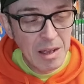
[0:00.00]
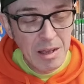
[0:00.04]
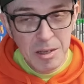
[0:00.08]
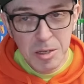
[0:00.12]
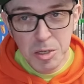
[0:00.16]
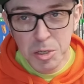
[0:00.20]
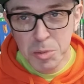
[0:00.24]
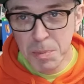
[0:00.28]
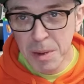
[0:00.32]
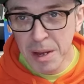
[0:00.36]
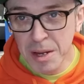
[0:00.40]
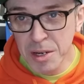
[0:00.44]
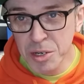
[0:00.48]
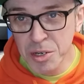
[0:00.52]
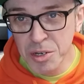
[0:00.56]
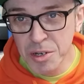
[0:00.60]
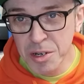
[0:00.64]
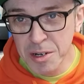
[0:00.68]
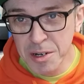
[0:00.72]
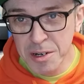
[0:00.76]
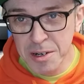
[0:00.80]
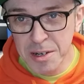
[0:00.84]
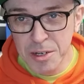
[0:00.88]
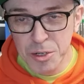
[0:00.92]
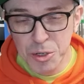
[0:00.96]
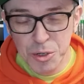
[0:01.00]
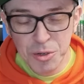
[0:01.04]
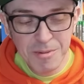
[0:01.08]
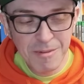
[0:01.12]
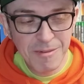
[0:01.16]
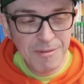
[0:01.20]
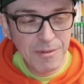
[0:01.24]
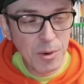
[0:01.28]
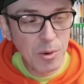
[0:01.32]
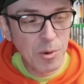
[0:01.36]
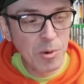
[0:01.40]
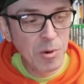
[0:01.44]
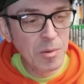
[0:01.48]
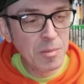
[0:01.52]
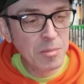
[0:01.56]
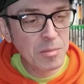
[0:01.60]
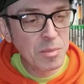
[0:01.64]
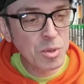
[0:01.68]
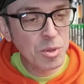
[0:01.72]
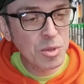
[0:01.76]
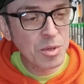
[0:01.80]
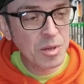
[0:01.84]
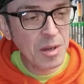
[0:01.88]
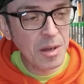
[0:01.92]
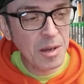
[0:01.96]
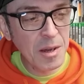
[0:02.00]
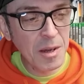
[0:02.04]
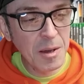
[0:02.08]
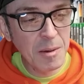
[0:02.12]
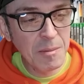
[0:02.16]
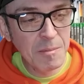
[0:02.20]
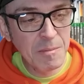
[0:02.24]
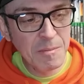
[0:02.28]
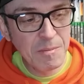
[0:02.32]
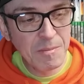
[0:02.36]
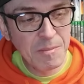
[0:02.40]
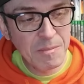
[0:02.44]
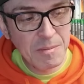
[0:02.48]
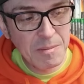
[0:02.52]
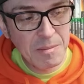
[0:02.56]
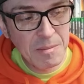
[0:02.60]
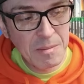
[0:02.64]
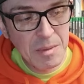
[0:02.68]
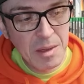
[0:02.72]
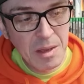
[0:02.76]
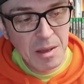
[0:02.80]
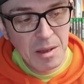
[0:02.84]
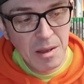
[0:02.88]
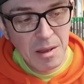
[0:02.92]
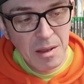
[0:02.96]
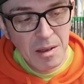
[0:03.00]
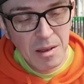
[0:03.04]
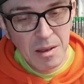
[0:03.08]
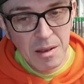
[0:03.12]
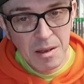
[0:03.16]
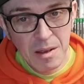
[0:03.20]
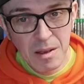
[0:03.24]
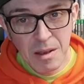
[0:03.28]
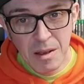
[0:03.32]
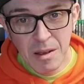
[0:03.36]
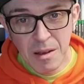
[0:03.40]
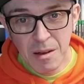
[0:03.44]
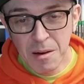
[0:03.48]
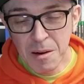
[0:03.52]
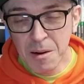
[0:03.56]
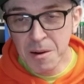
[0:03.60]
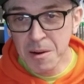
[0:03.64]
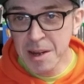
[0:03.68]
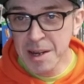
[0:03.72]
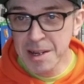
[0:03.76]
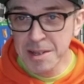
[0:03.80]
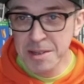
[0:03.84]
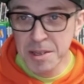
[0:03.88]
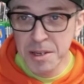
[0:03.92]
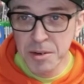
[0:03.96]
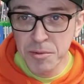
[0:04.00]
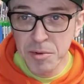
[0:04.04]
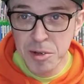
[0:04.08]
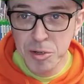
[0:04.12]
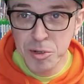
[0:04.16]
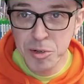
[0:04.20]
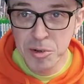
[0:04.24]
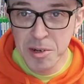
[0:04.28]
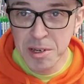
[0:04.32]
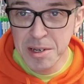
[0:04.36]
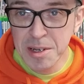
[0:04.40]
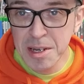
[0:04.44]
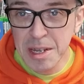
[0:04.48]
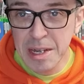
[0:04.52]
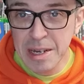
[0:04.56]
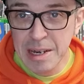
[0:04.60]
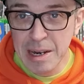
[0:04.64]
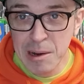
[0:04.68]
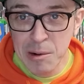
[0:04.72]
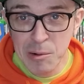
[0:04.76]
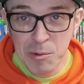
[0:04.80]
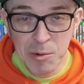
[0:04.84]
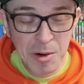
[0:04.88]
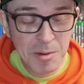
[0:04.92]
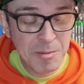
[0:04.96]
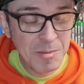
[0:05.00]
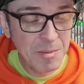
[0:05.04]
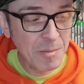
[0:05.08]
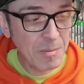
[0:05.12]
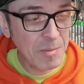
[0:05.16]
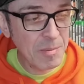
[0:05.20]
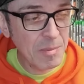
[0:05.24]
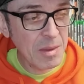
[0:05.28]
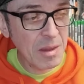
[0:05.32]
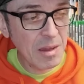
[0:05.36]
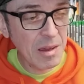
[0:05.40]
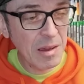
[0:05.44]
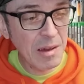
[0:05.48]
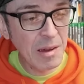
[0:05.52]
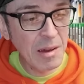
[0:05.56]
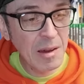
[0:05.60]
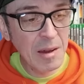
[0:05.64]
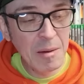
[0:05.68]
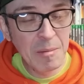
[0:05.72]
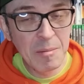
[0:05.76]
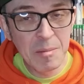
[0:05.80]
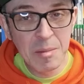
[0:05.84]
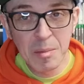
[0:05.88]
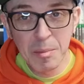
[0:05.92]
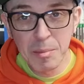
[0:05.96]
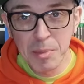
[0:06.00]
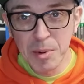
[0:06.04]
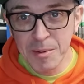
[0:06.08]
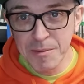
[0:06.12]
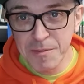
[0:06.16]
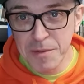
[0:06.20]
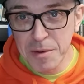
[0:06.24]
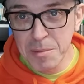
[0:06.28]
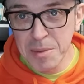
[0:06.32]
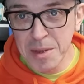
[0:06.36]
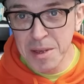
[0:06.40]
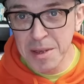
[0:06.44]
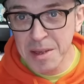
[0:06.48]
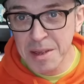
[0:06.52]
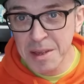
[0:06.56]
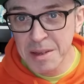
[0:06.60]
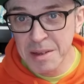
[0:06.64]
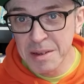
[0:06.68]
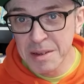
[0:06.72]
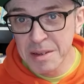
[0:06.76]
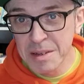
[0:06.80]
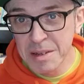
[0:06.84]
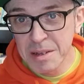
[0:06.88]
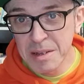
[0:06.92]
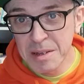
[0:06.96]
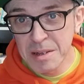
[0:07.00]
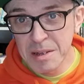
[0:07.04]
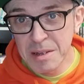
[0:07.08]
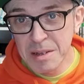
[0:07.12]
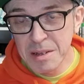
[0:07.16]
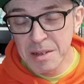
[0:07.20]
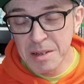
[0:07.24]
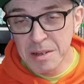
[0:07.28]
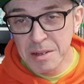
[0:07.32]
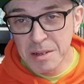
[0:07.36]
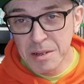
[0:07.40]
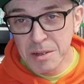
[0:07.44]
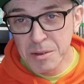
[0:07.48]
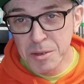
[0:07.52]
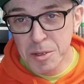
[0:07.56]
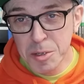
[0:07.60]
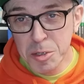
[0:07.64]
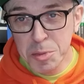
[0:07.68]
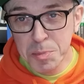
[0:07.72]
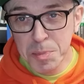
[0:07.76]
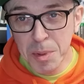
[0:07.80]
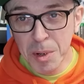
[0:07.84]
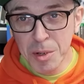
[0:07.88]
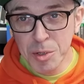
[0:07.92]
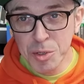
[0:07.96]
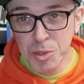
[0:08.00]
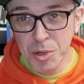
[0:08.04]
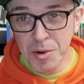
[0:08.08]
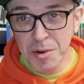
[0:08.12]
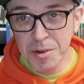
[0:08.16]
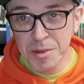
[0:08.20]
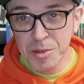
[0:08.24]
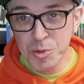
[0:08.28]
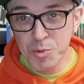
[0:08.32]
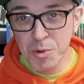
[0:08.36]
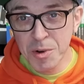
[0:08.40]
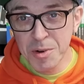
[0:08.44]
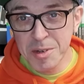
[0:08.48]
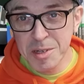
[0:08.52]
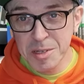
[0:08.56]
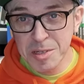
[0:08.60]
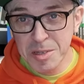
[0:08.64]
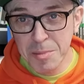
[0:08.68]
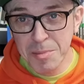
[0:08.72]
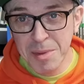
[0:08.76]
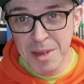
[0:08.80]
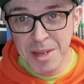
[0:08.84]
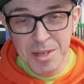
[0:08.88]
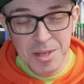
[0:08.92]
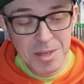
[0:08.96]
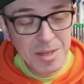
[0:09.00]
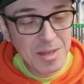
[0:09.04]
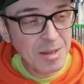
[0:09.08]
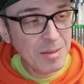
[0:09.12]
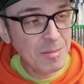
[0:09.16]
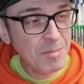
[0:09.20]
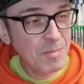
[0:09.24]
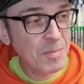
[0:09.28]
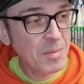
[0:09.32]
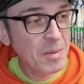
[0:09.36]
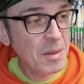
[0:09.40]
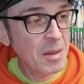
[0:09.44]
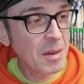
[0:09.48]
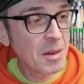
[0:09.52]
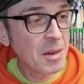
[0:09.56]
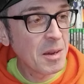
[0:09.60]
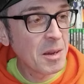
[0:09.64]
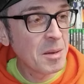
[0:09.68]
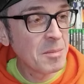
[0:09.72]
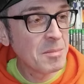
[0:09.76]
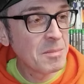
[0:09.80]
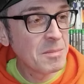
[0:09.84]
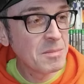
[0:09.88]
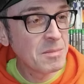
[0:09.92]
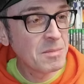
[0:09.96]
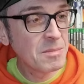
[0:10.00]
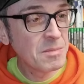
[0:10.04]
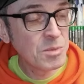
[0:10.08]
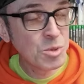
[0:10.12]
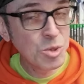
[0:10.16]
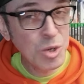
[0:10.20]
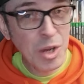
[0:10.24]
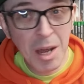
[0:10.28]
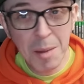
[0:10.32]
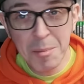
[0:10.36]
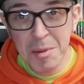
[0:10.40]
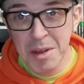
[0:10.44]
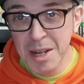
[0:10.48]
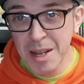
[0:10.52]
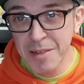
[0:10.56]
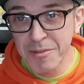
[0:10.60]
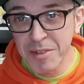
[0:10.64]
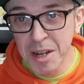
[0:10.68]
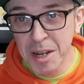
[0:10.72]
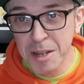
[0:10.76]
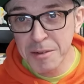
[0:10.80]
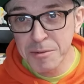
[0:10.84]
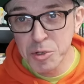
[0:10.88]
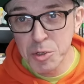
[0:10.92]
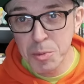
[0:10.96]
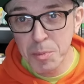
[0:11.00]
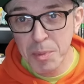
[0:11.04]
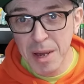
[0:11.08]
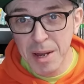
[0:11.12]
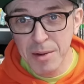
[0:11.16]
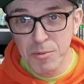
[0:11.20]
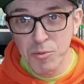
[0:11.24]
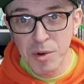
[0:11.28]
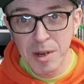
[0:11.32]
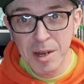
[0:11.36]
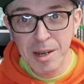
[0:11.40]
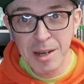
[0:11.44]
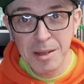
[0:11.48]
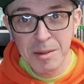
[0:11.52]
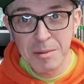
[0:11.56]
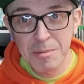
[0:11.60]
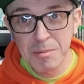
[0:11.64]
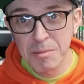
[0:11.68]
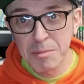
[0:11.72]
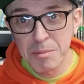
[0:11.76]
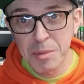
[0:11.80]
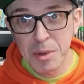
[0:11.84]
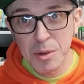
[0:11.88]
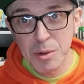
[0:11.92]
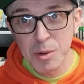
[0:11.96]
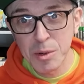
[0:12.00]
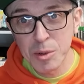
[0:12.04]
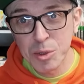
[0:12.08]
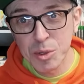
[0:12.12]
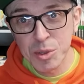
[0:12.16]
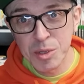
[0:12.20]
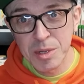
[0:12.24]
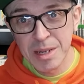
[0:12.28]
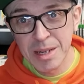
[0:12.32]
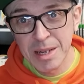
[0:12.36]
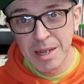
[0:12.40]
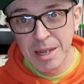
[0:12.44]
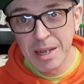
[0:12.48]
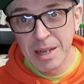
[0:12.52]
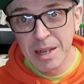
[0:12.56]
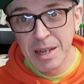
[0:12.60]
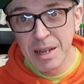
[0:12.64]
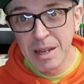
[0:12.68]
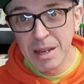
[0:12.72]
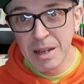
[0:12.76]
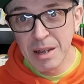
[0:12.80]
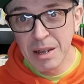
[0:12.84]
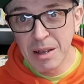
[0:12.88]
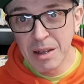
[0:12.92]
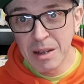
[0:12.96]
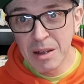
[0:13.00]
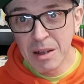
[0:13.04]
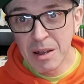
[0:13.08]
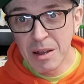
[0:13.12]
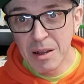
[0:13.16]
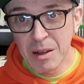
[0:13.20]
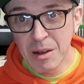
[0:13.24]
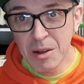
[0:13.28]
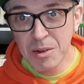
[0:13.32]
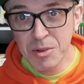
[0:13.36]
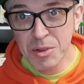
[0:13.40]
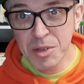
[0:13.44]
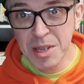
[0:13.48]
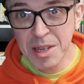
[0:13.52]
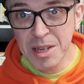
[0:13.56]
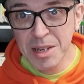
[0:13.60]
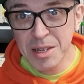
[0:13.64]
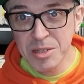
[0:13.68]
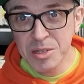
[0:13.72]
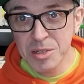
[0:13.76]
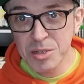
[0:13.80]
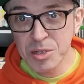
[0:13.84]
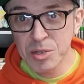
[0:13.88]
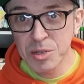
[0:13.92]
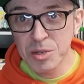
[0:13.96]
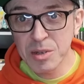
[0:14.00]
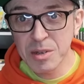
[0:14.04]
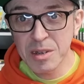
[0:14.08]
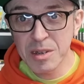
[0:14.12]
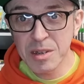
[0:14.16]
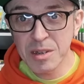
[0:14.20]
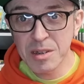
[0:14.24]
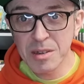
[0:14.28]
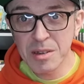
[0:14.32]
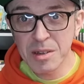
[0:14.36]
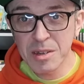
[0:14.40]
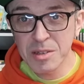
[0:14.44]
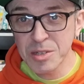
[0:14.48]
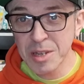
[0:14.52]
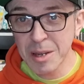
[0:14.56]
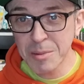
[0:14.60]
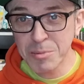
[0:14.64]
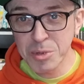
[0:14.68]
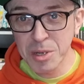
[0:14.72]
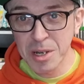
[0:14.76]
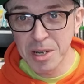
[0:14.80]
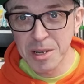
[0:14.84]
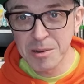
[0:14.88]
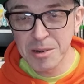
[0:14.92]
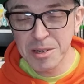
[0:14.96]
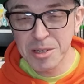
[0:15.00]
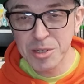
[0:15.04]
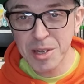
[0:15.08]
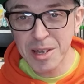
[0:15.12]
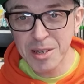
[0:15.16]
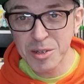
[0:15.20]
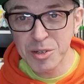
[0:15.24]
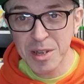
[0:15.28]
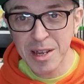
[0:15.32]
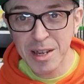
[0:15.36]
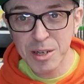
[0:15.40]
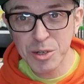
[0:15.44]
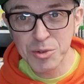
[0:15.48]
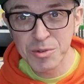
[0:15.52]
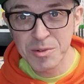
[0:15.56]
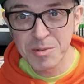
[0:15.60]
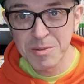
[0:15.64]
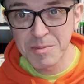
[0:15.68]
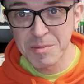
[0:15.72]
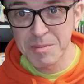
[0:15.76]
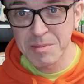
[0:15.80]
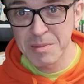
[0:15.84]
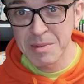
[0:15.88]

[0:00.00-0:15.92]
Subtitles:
special edition forms. I had the original Indigo one, but for me, the Spice Orange one is the best. Shame it never left Japan, really, because I think it's absolutely sensational.